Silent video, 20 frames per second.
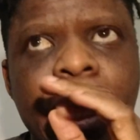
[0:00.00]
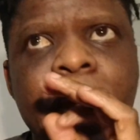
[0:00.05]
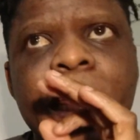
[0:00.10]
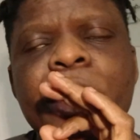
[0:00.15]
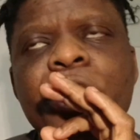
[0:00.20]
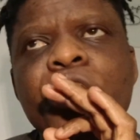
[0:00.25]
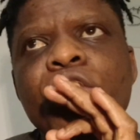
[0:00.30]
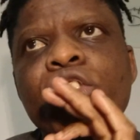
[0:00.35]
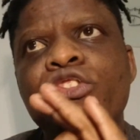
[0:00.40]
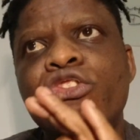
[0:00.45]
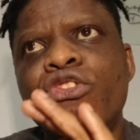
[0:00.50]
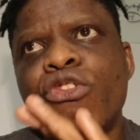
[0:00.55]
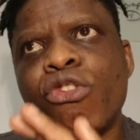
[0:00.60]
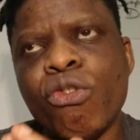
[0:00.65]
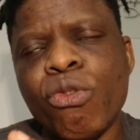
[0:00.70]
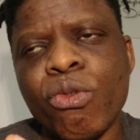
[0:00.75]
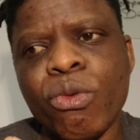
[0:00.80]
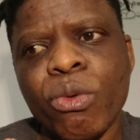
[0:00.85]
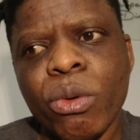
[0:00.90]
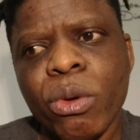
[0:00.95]
It is
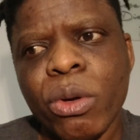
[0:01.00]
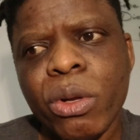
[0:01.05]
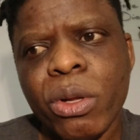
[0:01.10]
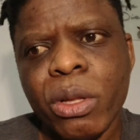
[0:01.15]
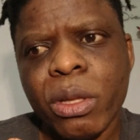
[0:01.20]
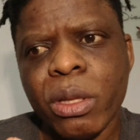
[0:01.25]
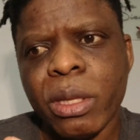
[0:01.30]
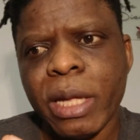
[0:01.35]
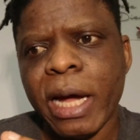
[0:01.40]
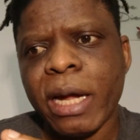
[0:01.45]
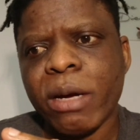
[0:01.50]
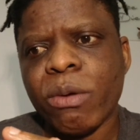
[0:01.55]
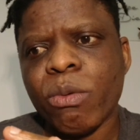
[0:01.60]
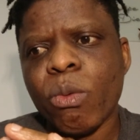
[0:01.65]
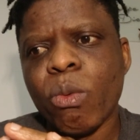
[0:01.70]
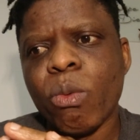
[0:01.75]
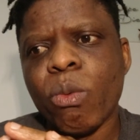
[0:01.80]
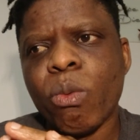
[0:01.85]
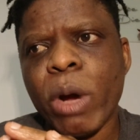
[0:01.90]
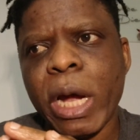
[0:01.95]
true
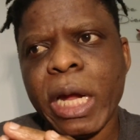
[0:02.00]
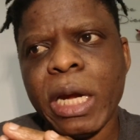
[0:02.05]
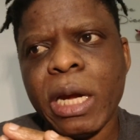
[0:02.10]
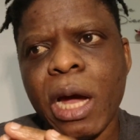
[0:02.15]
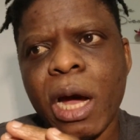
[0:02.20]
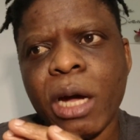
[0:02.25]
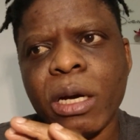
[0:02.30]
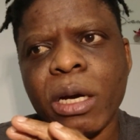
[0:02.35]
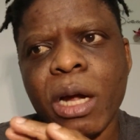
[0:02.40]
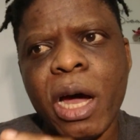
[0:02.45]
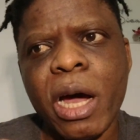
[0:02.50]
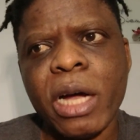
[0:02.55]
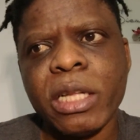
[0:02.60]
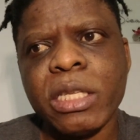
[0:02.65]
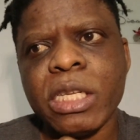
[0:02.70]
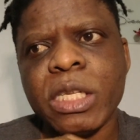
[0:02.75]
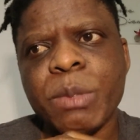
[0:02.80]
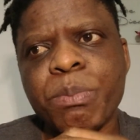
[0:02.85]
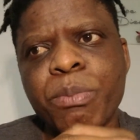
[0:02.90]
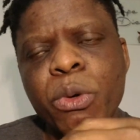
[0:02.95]
that when an
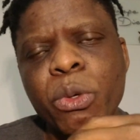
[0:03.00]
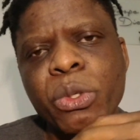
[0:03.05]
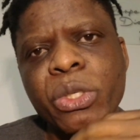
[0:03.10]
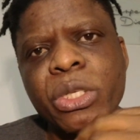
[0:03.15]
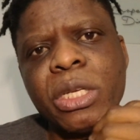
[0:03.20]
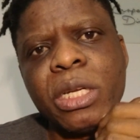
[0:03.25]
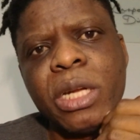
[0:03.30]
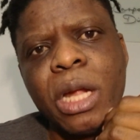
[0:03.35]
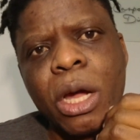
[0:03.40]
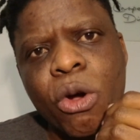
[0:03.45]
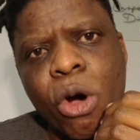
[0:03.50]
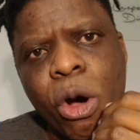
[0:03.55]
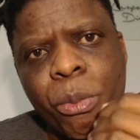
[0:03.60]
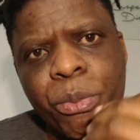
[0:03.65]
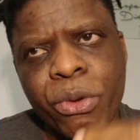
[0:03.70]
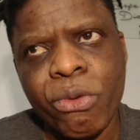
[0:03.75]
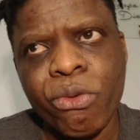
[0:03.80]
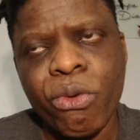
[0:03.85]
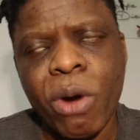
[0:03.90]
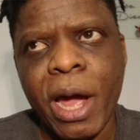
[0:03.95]
artist puts in a
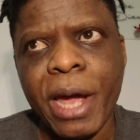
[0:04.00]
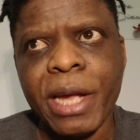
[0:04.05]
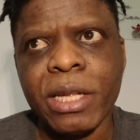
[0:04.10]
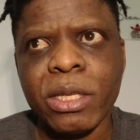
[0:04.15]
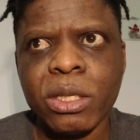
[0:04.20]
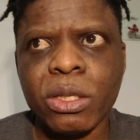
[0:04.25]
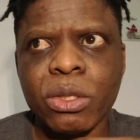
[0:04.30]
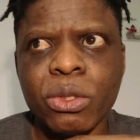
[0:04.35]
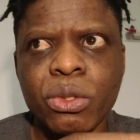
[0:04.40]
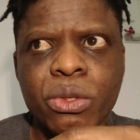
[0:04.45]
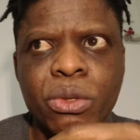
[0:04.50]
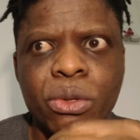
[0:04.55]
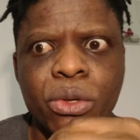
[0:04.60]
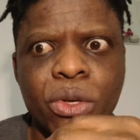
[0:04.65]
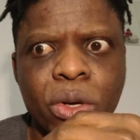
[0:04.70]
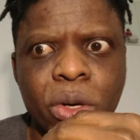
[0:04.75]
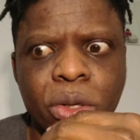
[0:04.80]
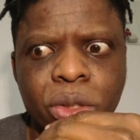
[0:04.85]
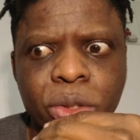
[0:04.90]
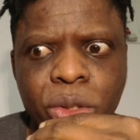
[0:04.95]
copyright to
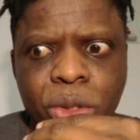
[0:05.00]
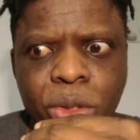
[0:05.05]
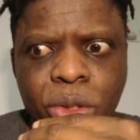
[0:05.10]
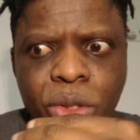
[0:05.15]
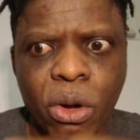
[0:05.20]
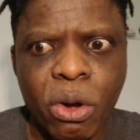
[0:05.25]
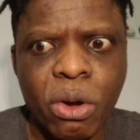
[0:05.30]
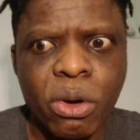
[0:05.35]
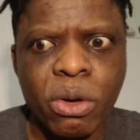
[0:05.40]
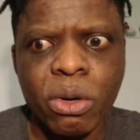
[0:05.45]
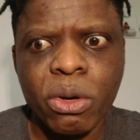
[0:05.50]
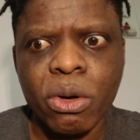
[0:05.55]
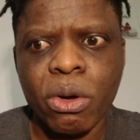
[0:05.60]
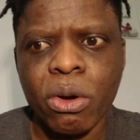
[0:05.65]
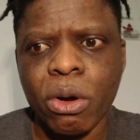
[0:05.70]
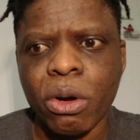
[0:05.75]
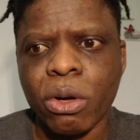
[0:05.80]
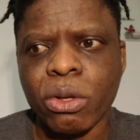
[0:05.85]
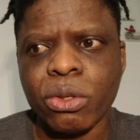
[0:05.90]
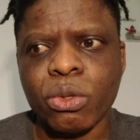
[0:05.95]
your song
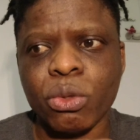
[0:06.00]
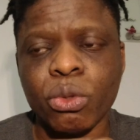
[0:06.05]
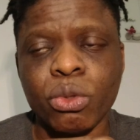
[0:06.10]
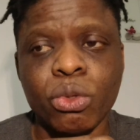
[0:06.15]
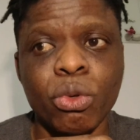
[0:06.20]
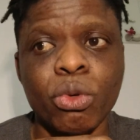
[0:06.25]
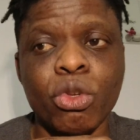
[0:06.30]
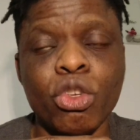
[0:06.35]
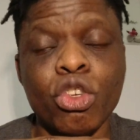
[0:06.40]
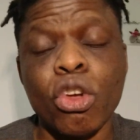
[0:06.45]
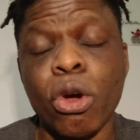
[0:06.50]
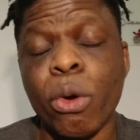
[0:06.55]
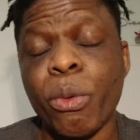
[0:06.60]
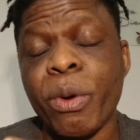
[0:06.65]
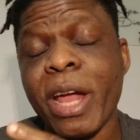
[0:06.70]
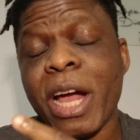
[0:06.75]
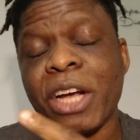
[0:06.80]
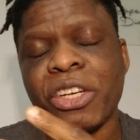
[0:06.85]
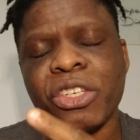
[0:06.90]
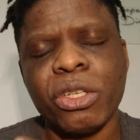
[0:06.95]
or to your
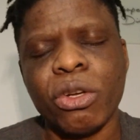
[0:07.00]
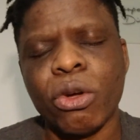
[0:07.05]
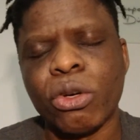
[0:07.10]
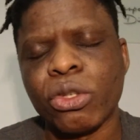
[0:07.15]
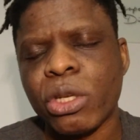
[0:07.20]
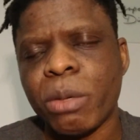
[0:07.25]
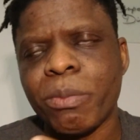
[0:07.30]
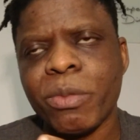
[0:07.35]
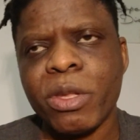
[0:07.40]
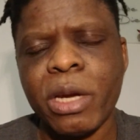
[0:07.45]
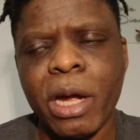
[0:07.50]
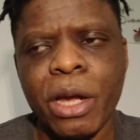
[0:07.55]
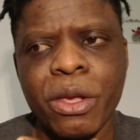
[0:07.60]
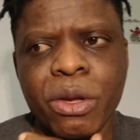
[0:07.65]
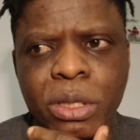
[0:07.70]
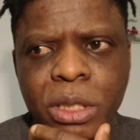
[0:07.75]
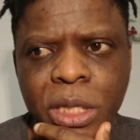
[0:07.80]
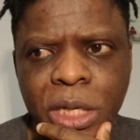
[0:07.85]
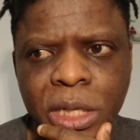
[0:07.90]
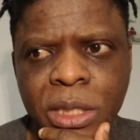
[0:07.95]
reaction or something
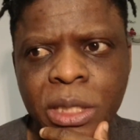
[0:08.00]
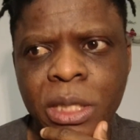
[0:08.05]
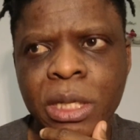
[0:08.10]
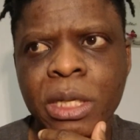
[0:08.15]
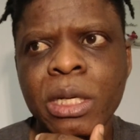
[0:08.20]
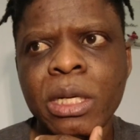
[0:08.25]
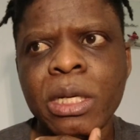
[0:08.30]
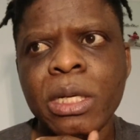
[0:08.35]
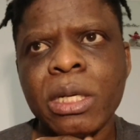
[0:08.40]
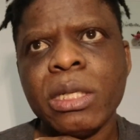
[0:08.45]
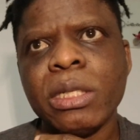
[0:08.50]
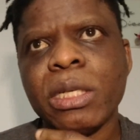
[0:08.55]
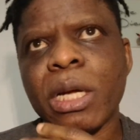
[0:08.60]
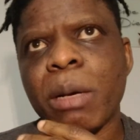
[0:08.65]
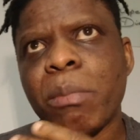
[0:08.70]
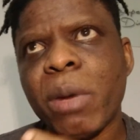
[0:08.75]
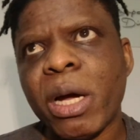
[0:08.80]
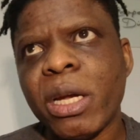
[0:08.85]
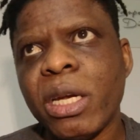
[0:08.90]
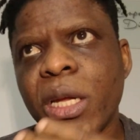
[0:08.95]
that you did,
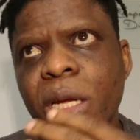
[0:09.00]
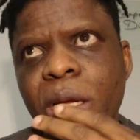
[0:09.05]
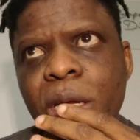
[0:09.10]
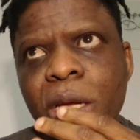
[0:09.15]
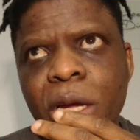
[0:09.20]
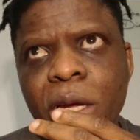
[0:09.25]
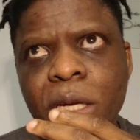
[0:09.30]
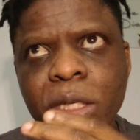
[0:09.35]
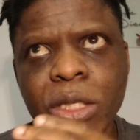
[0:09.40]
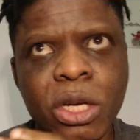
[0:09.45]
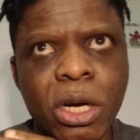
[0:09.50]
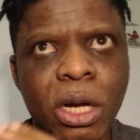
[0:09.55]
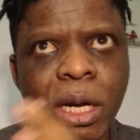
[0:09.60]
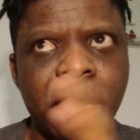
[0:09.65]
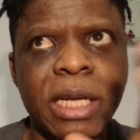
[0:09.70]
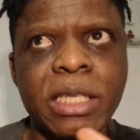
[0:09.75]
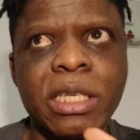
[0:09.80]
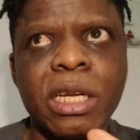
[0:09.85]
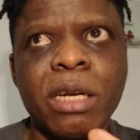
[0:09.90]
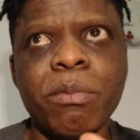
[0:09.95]
the money is
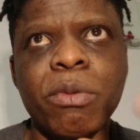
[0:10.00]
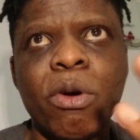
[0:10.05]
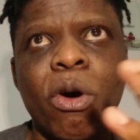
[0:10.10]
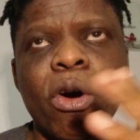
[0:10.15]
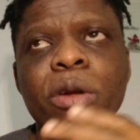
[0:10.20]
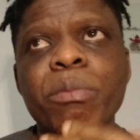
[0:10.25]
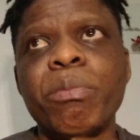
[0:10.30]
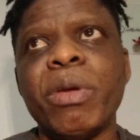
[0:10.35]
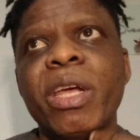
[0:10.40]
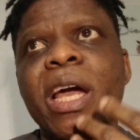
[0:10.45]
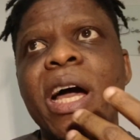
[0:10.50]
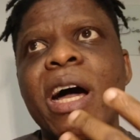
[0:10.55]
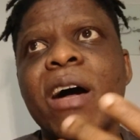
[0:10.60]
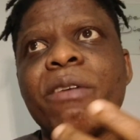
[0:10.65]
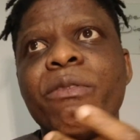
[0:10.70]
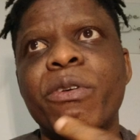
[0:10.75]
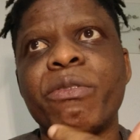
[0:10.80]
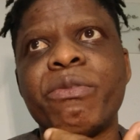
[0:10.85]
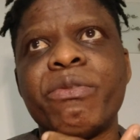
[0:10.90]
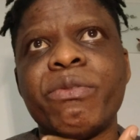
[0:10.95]
collected on
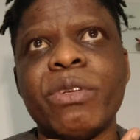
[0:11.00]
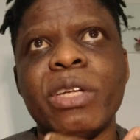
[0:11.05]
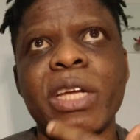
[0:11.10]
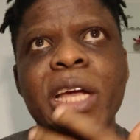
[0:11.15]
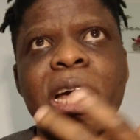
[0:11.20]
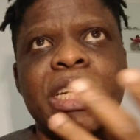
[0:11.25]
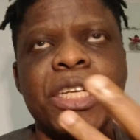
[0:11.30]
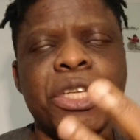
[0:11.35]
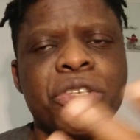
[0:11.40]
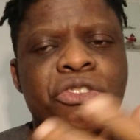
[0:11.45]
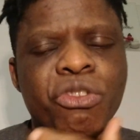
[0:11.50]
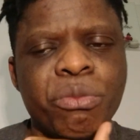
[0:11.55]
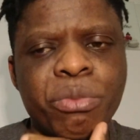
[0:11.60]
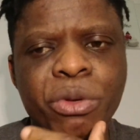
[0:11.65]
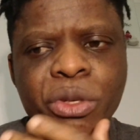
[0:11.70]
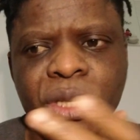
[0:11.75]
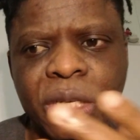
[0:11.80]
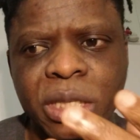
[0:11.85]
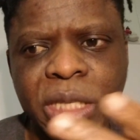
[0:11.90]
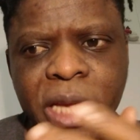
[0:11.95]
behalf of their
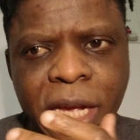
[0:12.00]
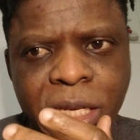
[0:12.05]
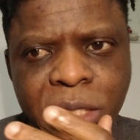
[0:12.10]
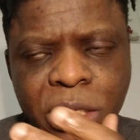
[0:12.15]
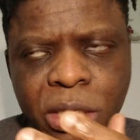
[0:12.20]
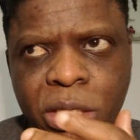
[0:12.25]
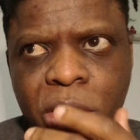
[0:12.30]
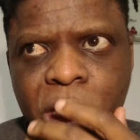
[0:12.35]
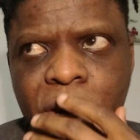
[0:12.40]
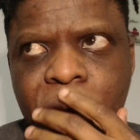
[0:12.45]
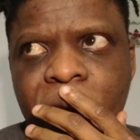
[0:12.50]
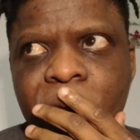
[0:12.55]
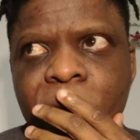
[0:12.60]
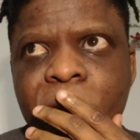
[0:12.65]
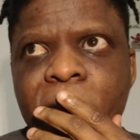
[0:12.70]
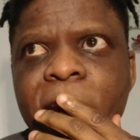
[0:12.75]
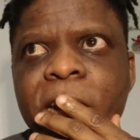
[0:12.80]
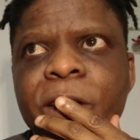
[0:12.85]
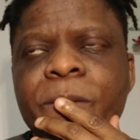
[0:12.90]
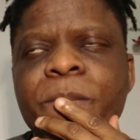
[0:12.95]
distributors, etc.,
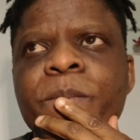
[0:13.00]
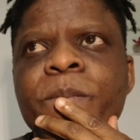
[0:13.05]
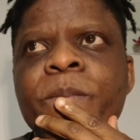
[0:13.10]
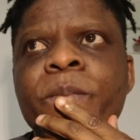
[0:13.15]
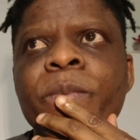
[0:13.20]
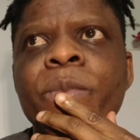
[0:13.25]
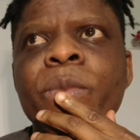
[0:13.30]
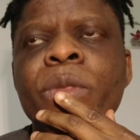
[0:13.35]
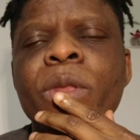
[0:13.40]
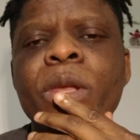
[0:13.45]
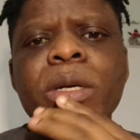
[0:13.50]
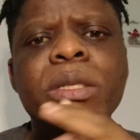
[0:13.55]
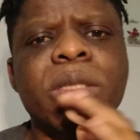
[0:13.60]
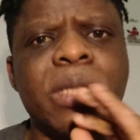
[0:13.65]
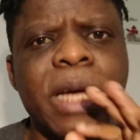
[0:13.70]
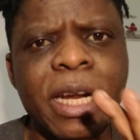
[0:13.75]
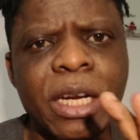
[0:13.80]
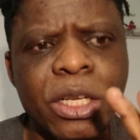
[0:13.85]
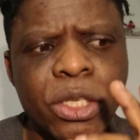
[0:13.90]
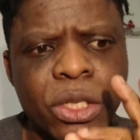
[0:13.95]
right?
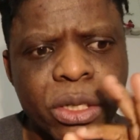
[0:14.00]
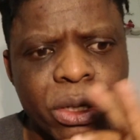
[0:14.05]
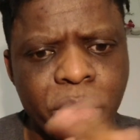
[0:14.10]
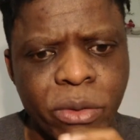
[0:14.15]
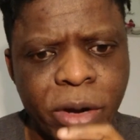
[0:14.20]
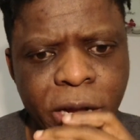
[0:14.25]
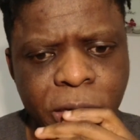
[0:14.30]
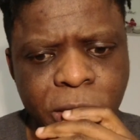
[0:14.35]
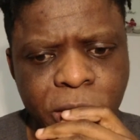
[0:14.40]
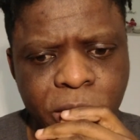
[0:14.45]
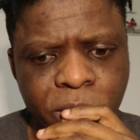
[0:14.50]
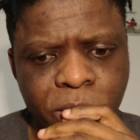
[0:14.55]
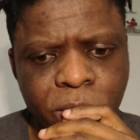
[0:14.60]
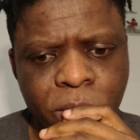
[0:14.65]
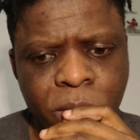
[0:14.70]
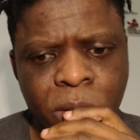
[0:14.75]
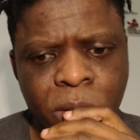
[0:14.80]
That is correct.